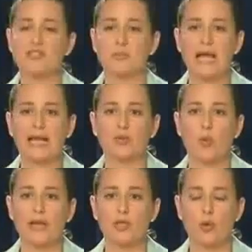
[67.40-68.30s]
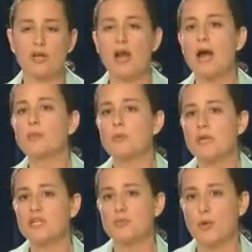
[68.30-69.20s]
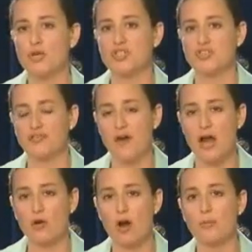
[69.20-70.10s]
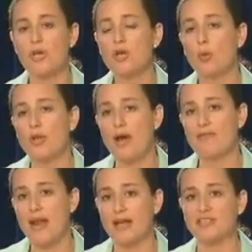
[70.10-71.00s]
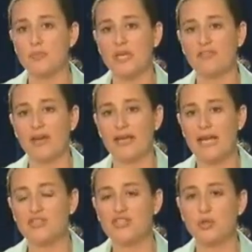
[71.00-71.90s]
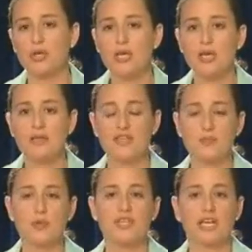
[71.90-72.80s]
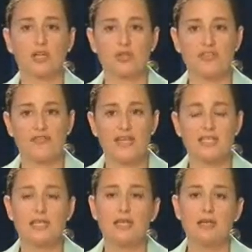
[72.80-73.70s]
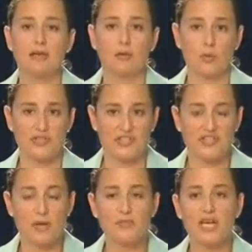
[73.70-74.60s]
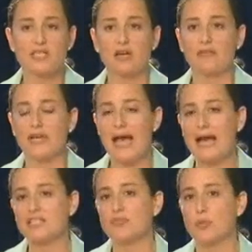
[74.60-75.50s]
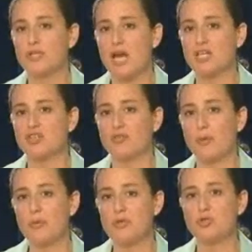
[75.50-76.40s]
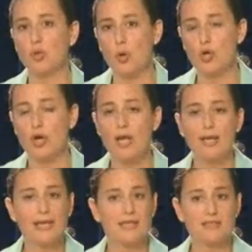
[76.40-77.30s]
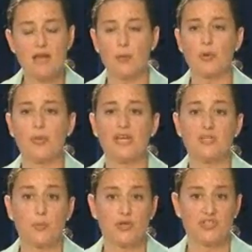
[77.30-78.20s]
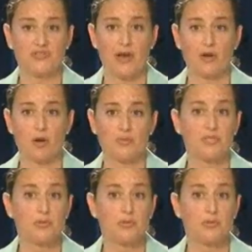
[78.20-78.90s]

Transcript: is black and white. You are not permitted to purchase a firearm when you have an active PFA against you. This particular defendant was the subject of an active protection from abuse order. He is not permitted to purchase firearms,